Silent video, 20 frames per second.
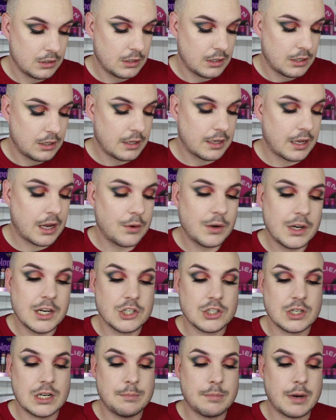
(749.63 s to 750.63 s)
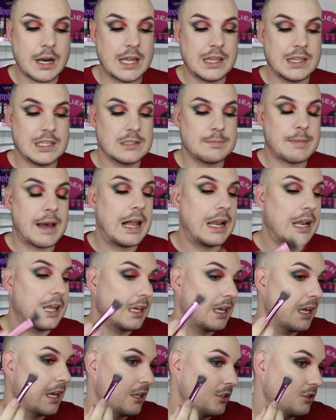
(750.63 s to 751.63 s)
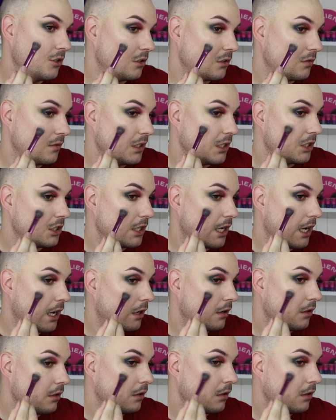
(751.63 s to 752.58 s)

Like, I would literally buy this palette again just for this shade.